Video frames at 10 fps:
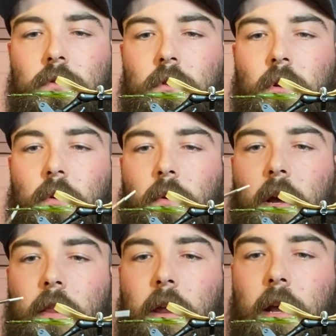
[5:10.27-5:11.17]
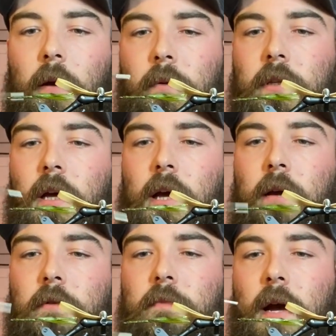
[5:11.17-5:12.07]
Go around that a couple
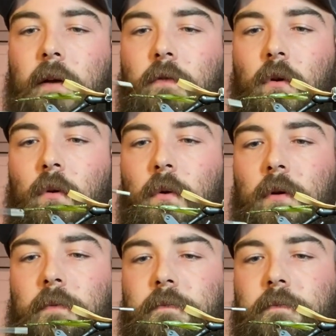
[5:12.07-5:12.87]
times, back forward.